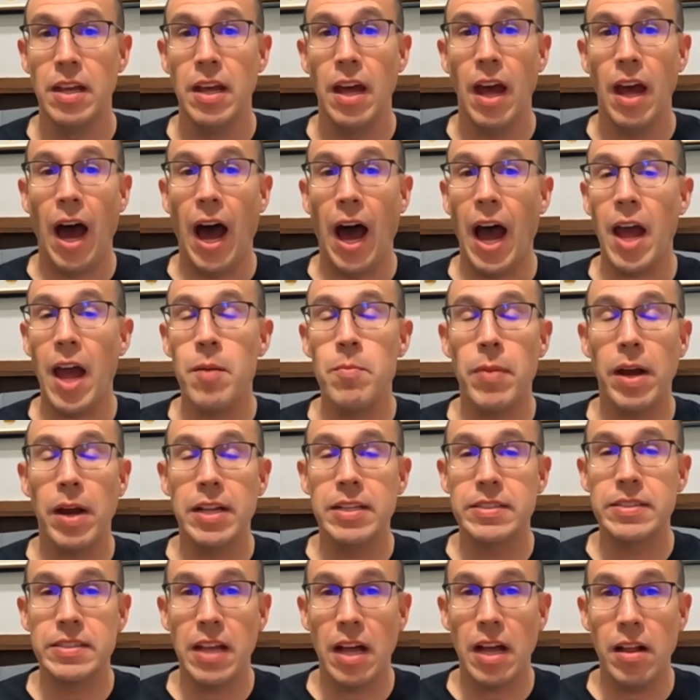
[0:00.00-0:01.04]
I
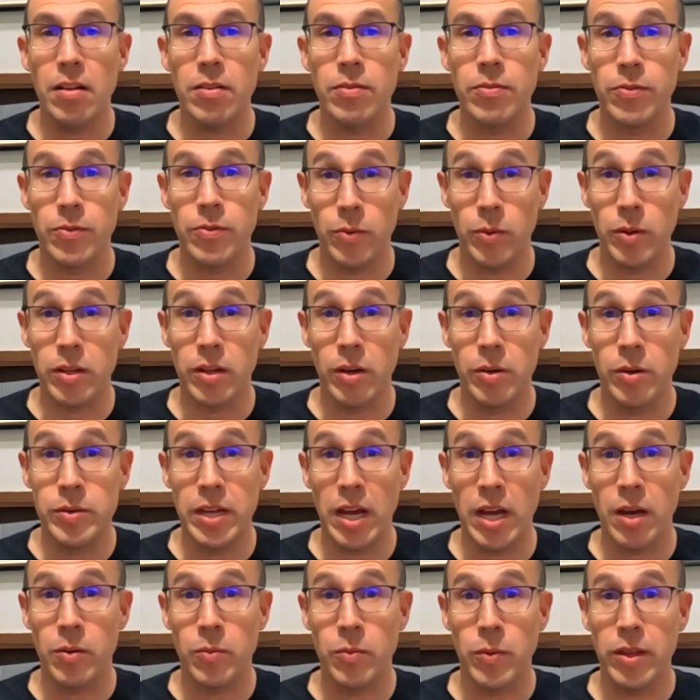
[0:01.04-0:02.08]
myself will go
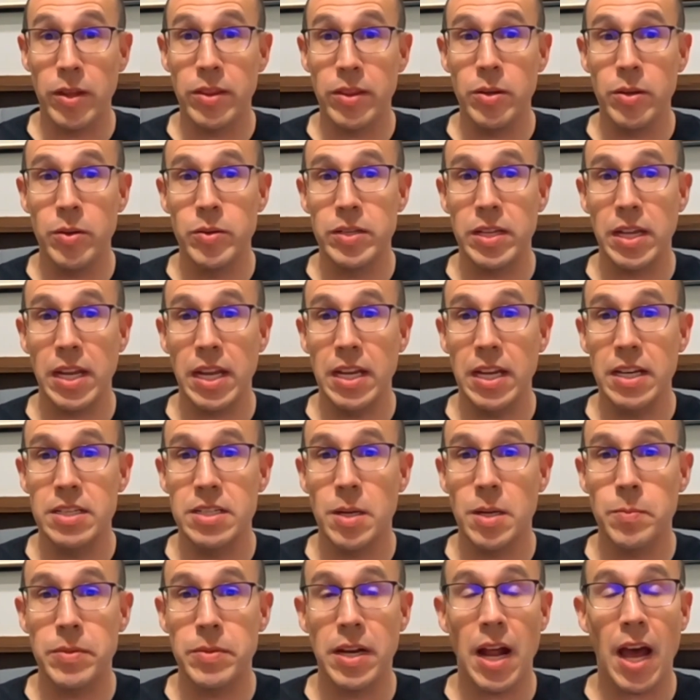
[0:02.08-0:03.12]
down with you to
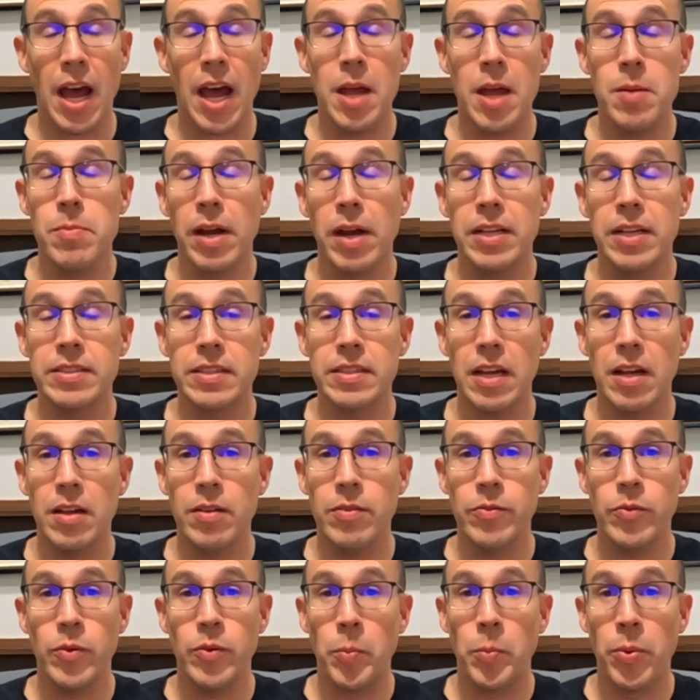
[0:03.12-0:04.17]
Egypt, and I
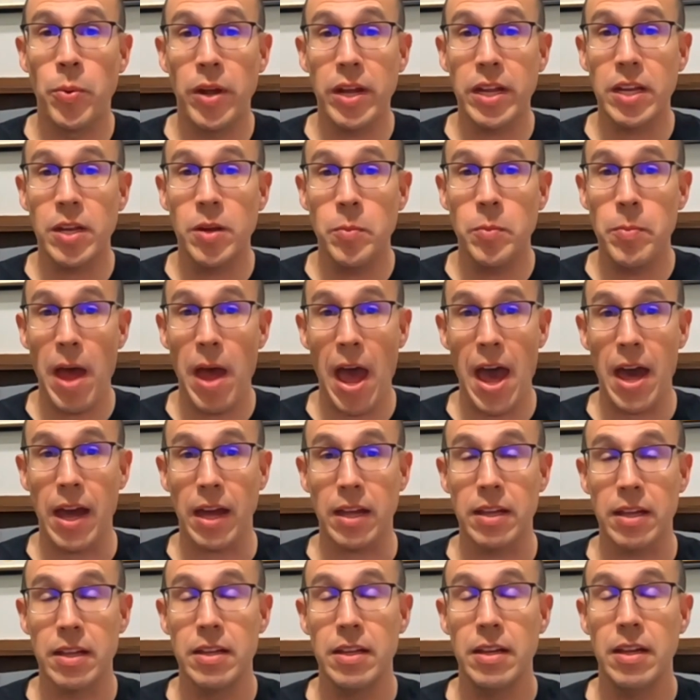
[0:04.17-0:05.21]
myself will bring you
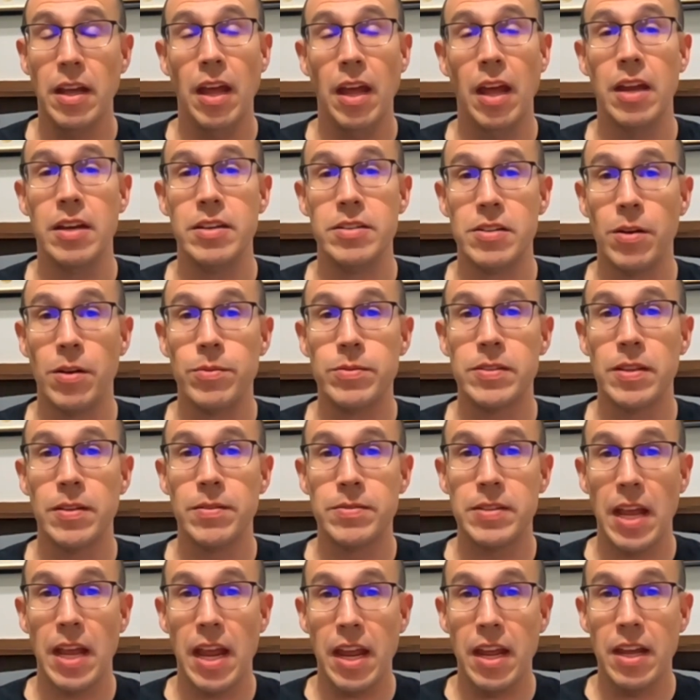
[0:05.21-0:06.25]
back, and
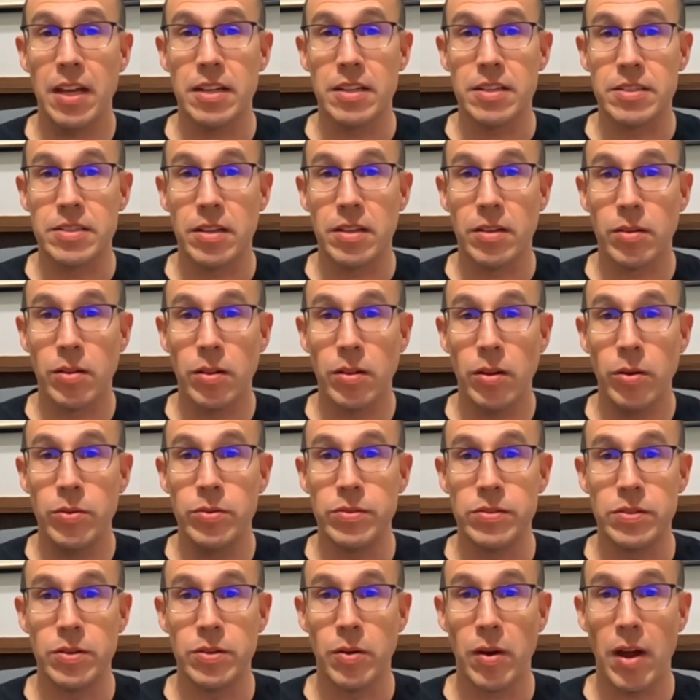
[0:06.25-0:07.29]
Joseph's hand shall
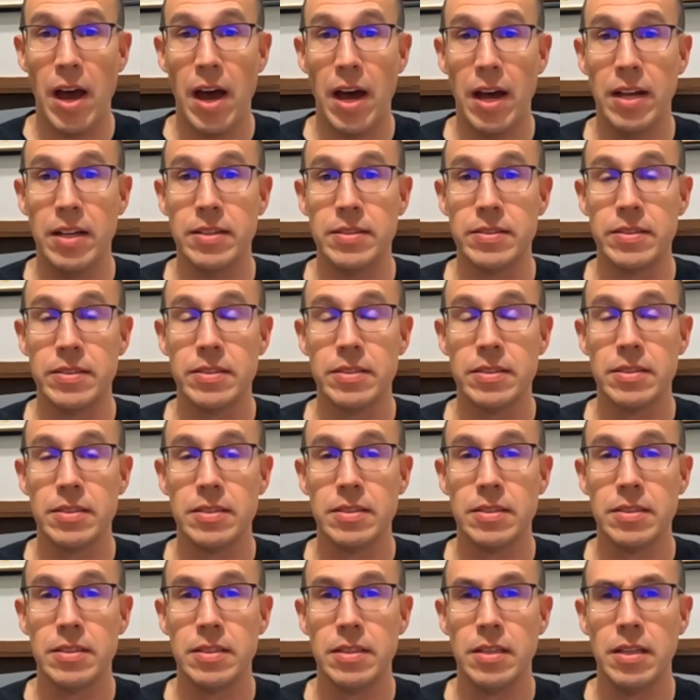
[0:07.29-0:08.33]
close your eyes."
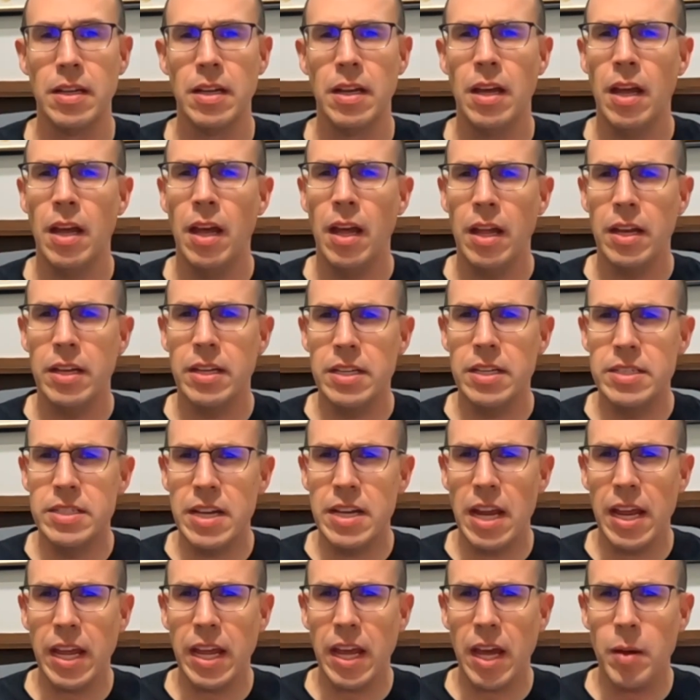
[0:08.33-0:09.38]
Did
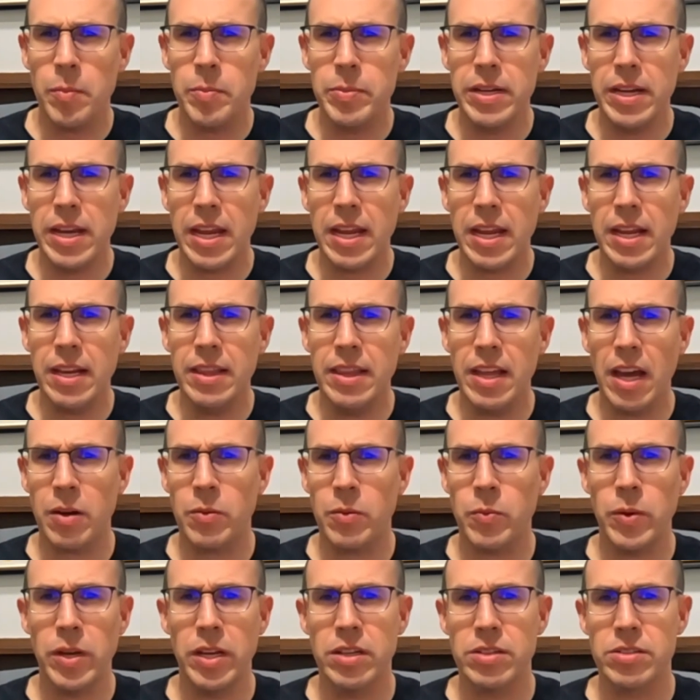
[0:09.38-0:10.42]
Jacob need that
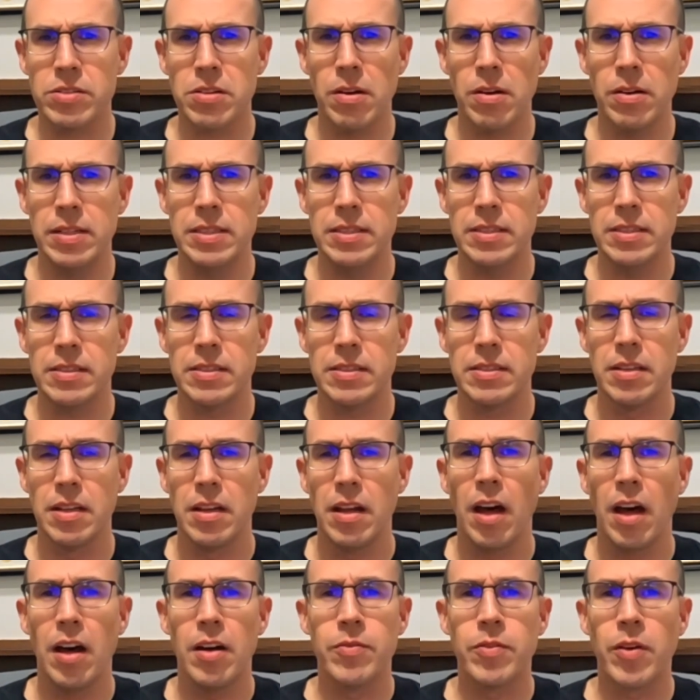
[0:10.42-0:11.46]
reassurance
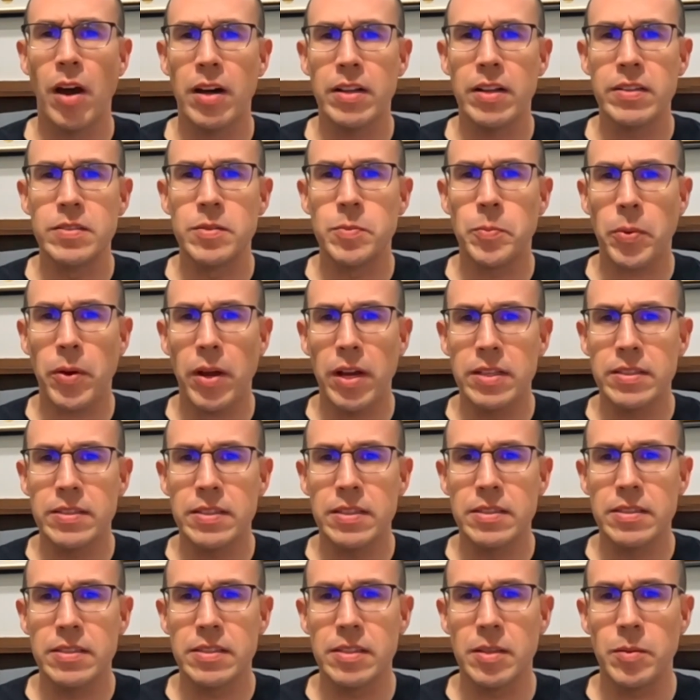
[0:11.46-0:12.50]
of God's
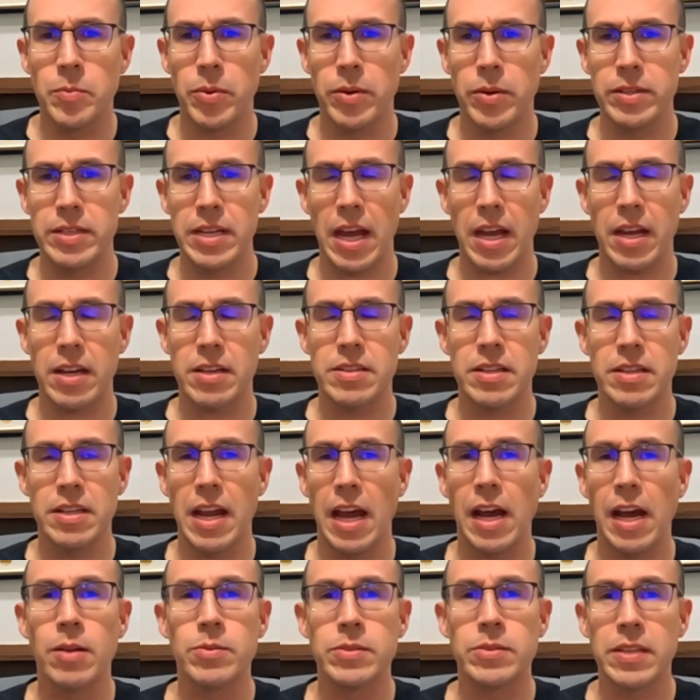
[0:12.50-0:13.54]
presence and protection
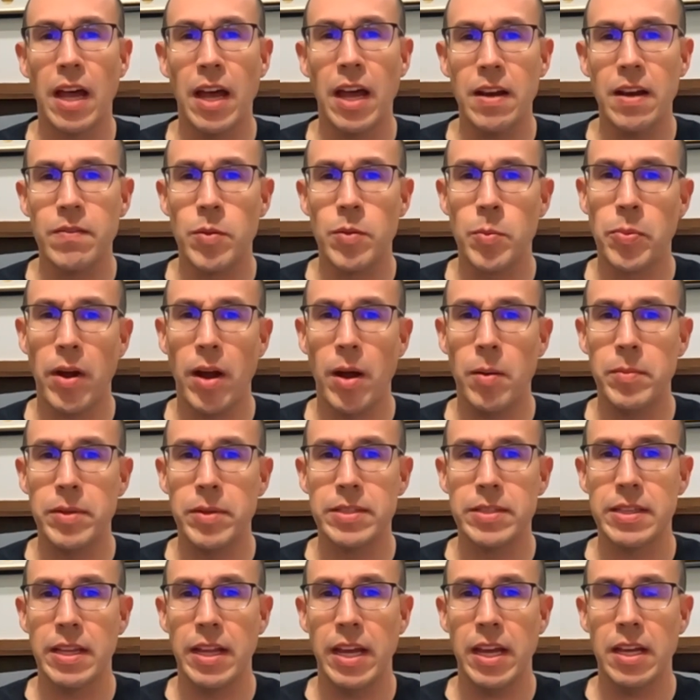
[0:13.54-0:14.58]
outside of the
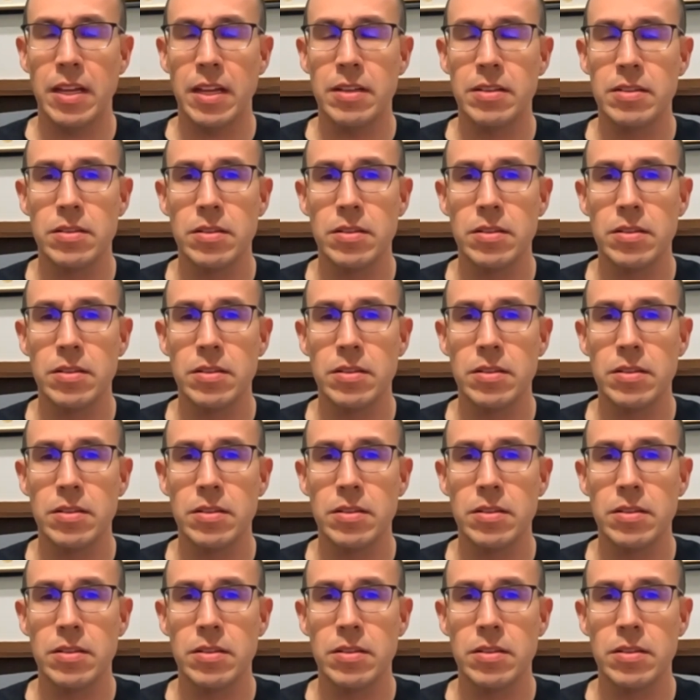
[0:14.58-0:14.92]
promised land?